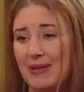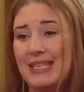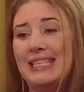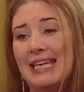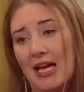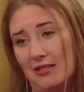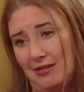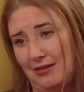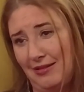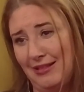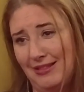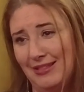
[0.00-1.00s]

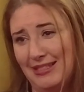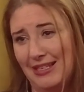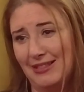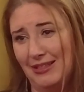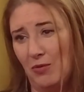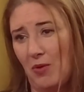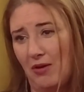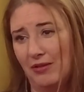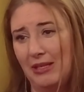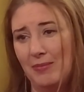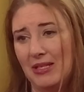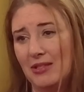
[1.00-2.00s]
yes, it's assessing
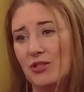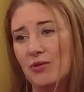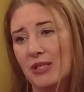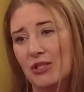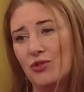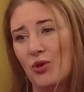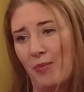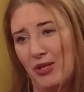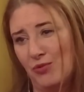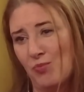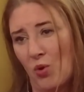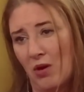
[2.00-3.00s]
quality, but it's doing so
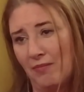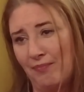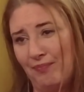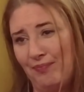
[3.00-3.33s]
much more.